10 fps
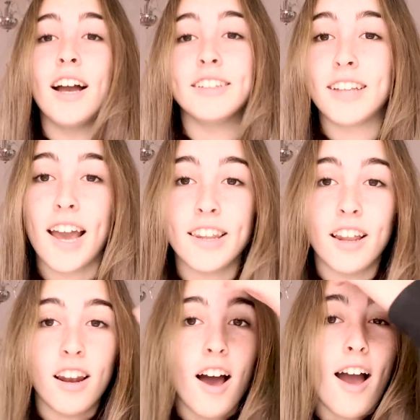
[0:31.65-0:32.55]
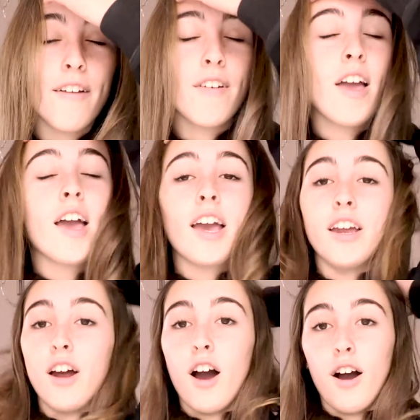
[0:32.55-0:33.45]
a day in the life
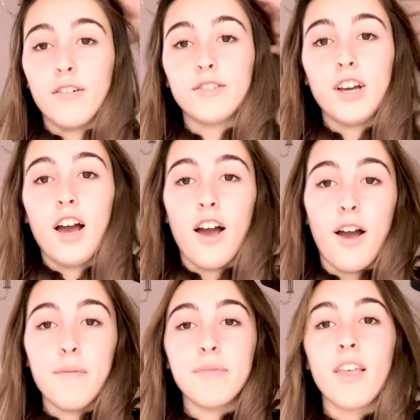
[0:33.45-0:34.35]
in half term.